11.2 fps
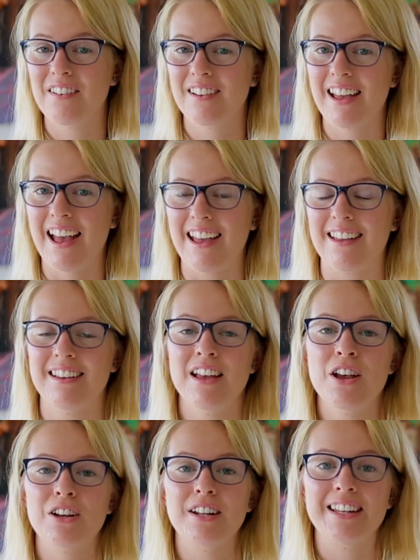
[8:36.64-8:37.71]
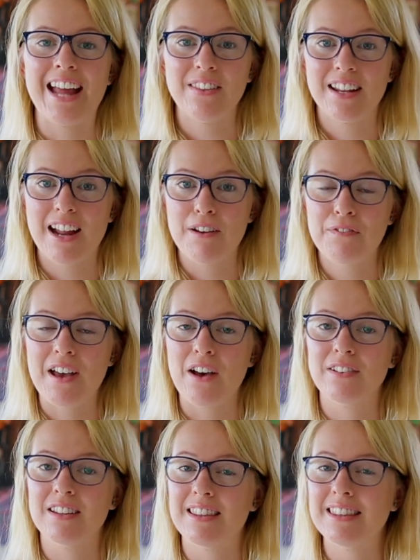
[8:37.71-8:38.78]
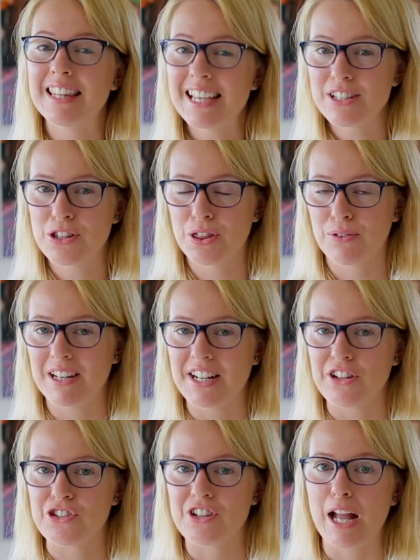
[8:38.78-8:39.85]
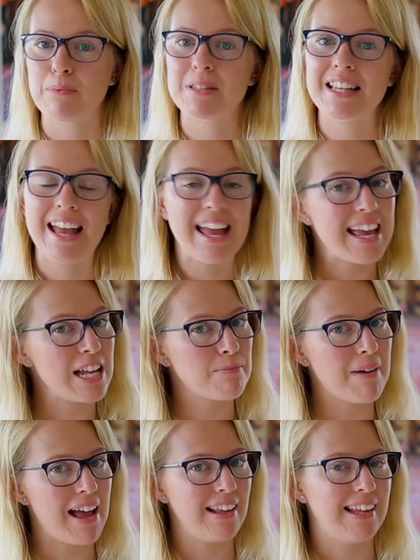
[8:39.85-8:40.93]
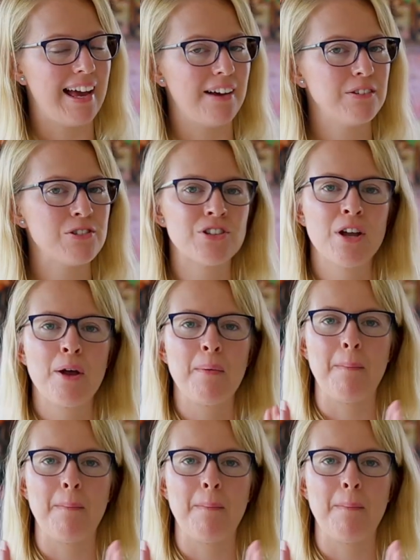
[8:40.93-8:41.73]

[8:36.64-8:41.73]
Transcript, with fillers: Okay, now that I've found these three D shapes in my lounge,